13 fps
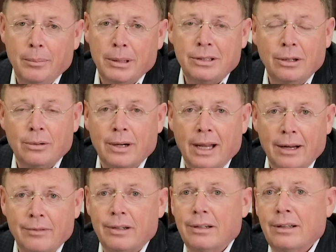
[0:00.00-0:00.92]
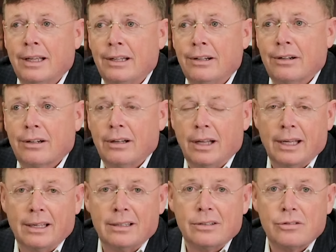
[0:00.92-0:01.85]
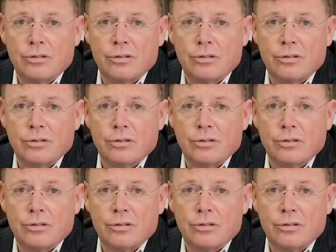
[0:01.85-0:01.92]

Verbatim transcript: but don't ever let your client